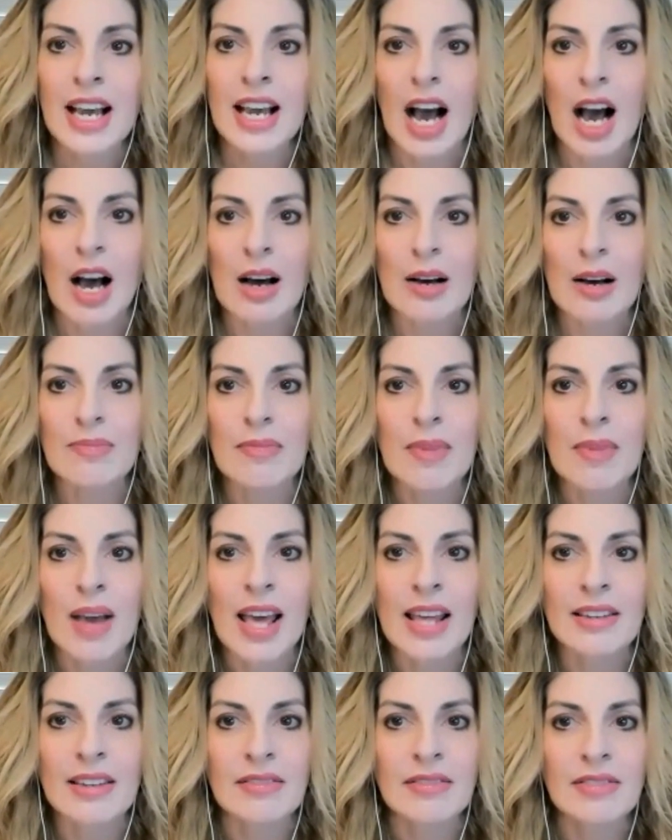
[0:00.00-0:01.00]

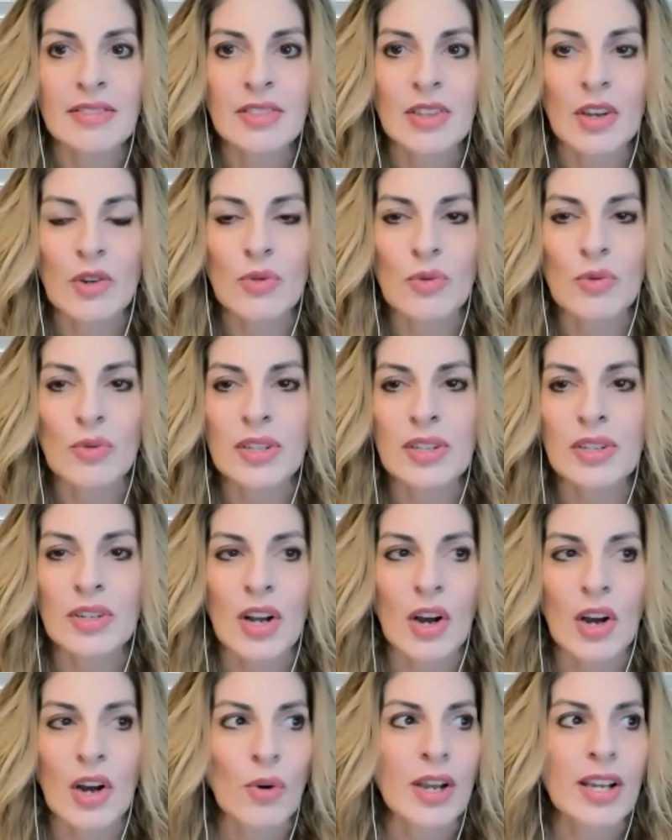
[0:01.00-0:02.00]
And so,
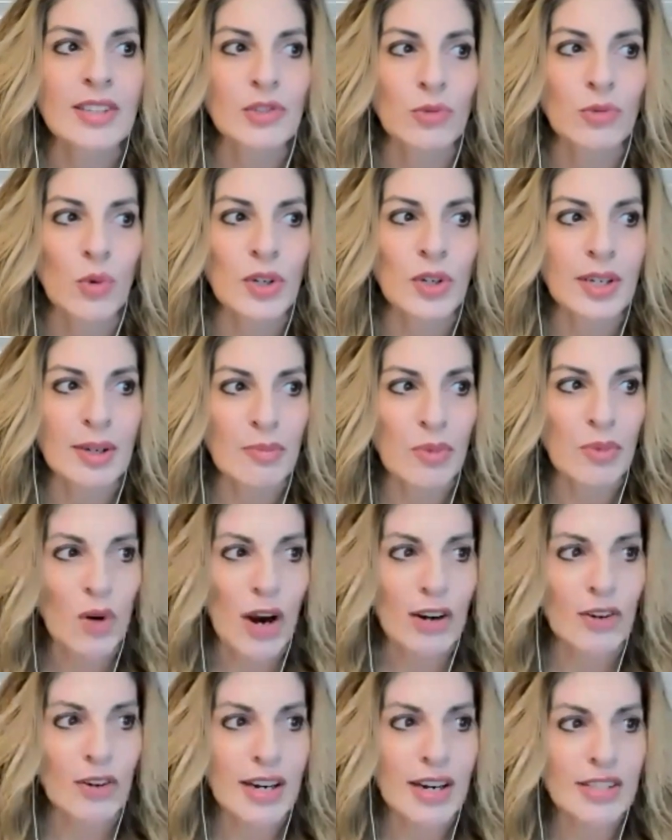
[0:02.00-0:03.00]
it's work in
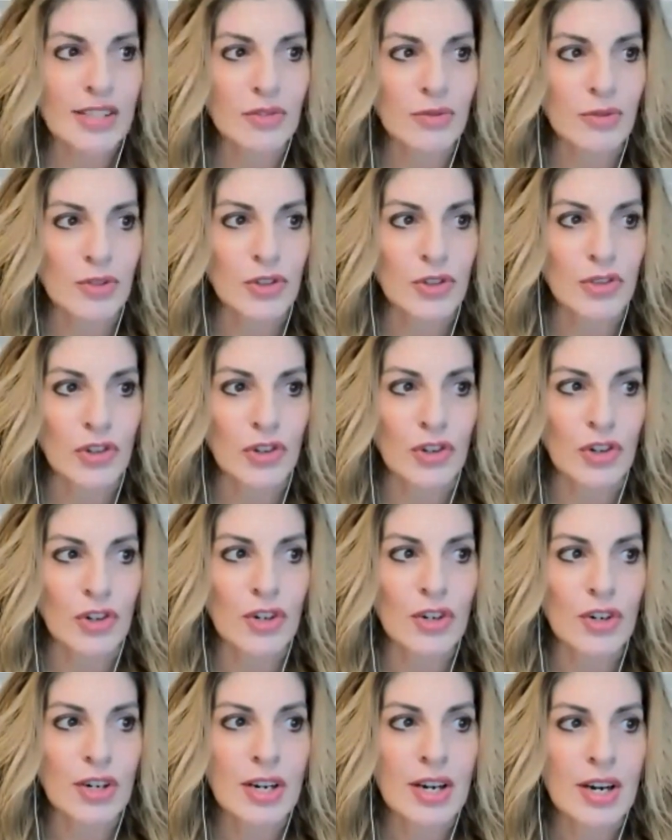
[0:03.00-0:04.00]
progress for
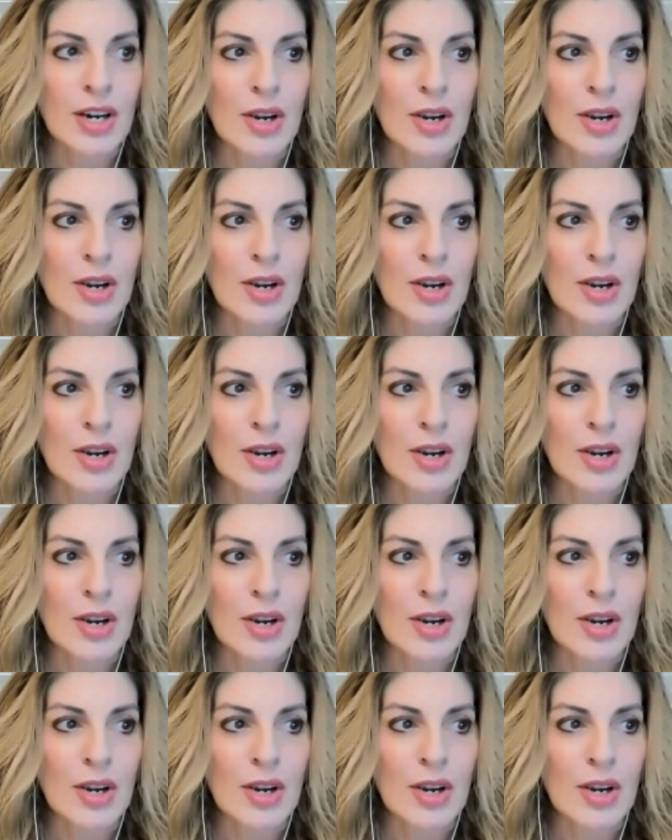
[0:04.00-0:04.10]
sure.